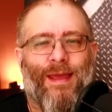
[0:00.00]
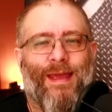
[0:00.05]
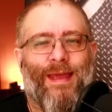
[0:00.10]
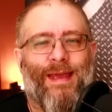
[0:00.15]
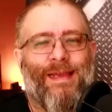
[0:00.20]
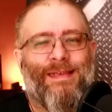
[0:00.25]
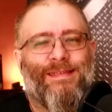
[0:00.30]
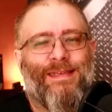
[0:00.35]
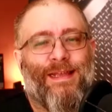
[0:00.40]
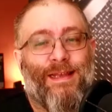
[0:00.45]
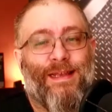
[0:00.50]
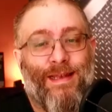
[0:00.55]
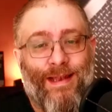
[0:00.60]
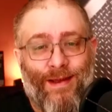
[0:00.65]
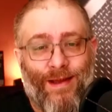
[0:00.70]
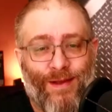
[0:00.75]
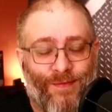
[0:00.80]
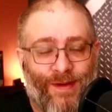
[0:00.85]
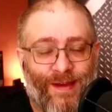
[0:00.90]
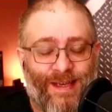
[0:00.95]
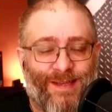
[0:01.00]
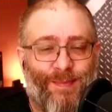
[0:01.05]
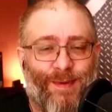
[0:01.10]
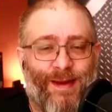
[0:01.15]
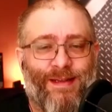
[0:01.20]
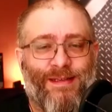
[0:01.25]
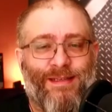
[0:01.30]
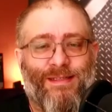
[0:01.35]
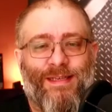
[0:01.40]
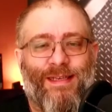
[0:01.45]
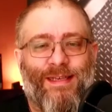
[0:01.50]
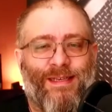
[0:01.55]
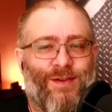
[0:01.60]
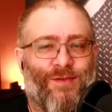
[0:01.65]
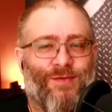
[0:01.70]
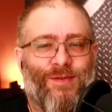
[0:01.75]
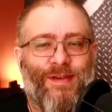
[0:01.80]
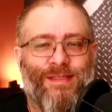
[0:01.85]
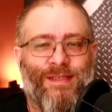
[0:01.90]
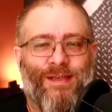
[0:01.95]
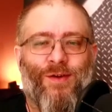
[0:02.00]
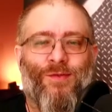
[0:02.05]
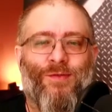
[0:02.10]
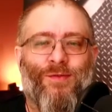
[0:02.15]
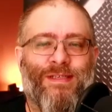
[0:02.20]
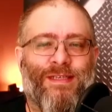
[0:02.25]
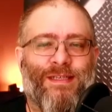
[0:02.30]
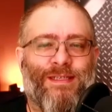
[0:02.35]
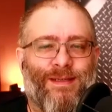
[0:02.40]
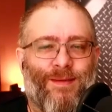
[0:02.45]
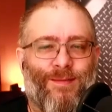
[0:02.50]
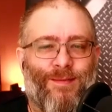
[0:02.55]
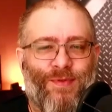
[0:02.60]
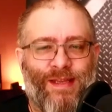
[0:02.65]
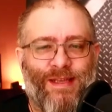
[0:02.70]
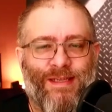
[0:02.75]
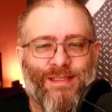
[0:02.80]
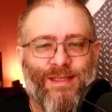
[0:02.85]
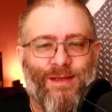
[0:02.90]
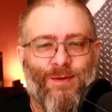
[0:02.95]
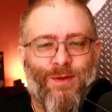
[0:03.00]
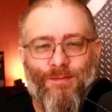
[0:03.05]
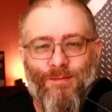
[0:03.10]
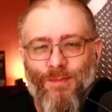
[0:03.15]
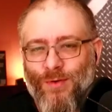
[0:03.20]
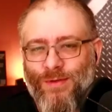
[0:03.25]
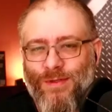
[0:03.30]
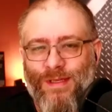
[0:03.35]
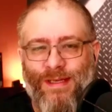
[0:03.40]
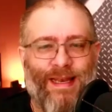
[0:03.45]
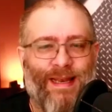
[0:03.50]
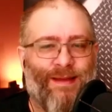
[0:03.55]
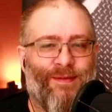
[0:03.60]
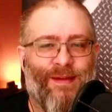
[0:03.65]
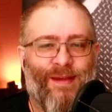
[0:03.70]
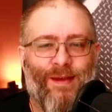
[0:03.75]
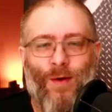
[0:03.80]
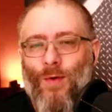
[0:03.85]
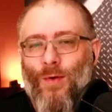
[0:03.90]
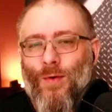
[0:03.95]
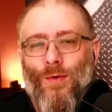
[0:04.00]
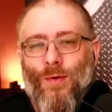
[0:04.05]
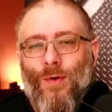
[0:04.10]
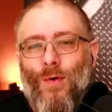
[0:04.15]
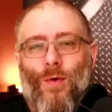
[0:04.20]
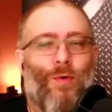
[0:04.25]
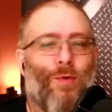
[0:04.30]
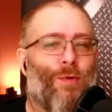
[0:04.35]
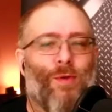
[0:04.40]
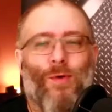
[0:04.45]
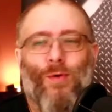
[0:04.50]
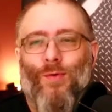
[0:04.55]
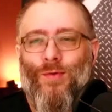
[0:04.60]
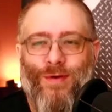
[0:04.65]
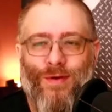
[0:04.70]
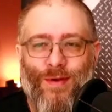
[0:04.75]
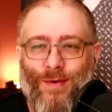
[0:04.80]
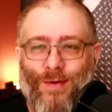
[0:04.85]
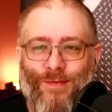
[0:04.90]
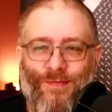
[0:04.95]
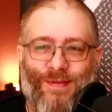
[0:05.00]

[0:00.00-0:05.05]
Is it life expectancy increasing, or is it something to do with modern living, or all or none of